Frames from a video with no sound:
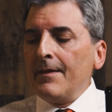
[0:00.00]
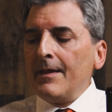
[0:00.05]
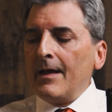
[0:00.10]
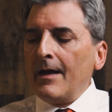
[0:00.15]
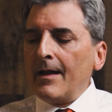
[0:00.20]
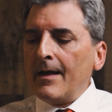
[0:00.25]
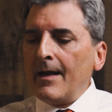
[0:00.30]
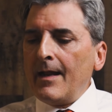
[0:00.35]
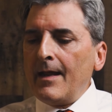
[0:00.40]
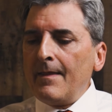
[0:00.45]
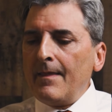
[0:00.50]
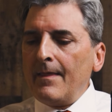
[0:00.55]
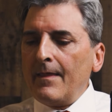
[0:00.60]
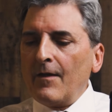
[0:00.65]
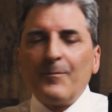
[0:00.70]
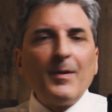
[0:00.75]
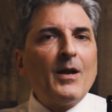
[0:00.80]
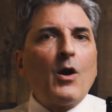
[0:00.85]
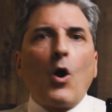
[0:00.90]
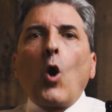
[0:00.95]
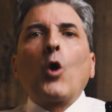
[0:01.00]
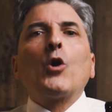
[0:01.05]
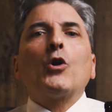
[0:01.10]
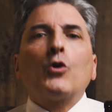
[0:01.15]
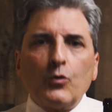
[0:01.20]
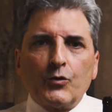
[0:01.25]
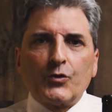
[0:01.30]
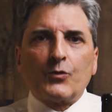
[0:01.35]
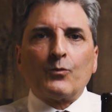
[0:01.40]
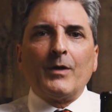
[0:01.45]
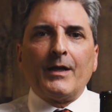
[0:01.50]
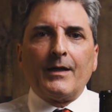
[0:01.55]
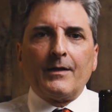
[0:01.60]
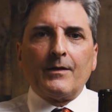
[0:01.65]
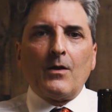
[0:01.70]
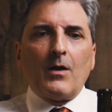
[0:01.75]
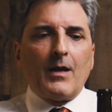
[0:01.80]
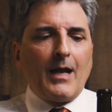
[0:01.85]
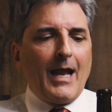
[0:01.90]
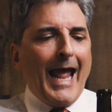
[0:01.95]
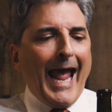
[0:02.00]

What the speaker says: And there have been articles written on